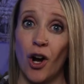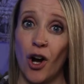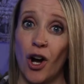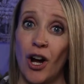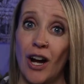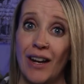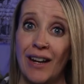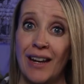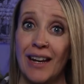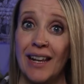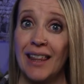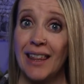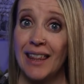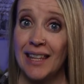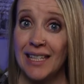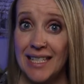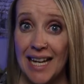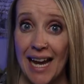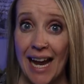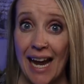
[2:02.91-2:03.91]
on
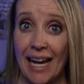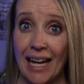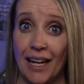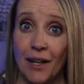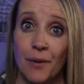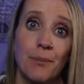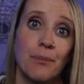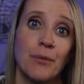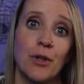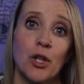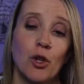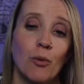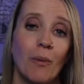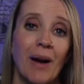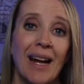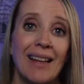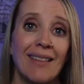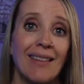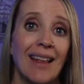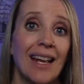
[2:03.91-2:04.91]
the day. You
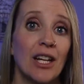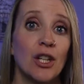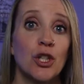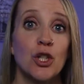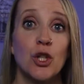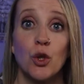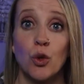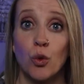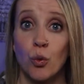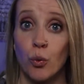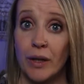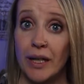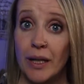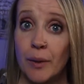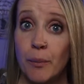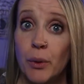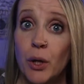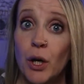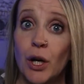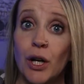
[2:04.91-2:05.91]
might like to
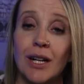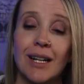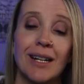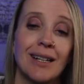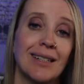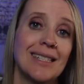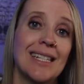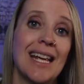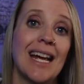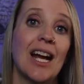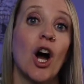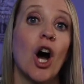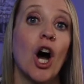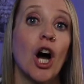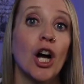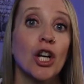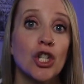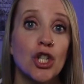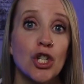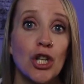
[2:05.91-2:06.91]
read a book, take a
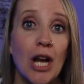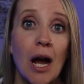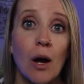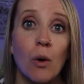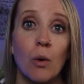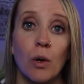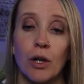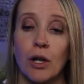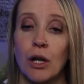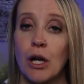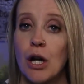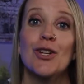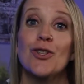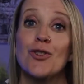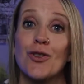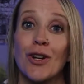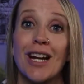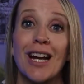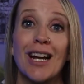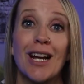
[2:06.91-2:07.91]
hot shower,
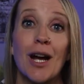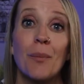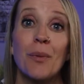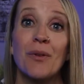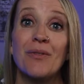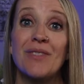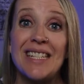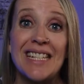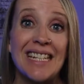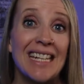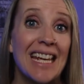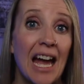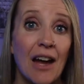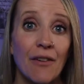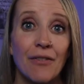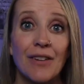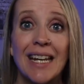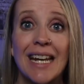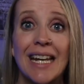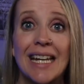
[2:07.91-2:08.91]
drink a cup of
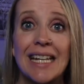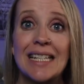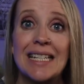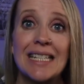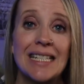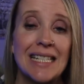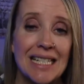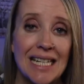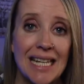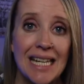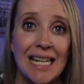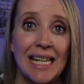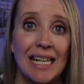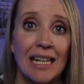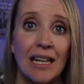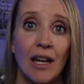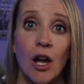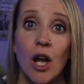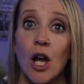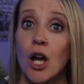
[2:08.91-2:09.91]
decaffeinated
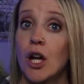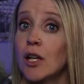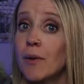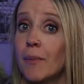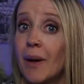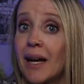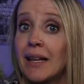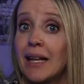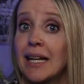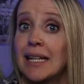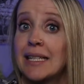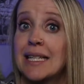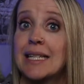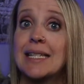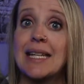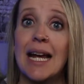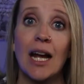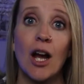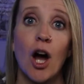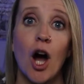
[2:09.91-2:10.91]
tea. You might like to
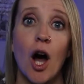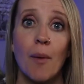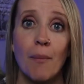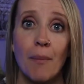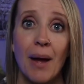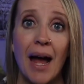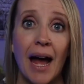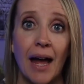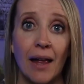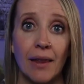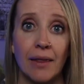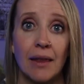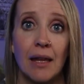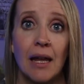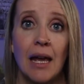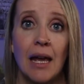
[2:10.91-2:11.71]
take a hot bath.